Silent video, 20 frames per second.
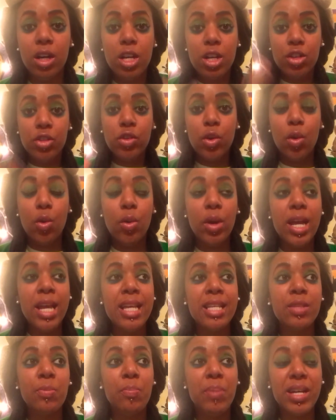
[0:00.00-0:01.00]
So
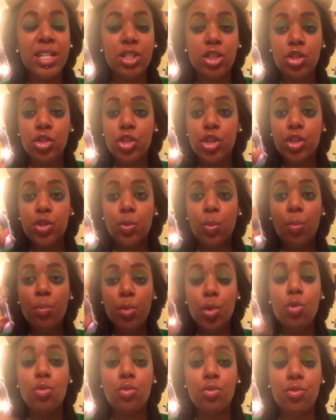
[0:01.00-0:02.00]
it's best to just
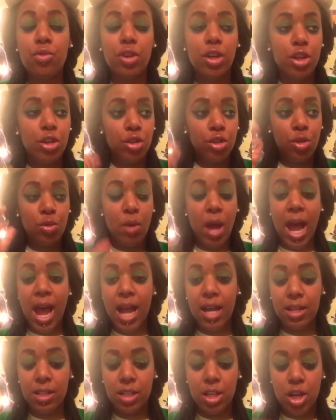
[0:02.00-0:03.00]
move, to
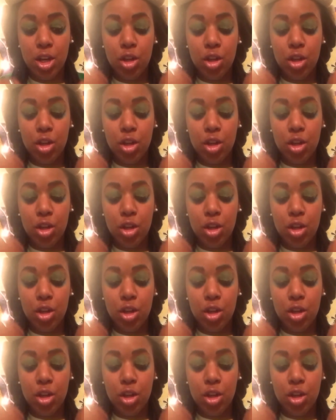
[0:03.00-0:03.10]
act,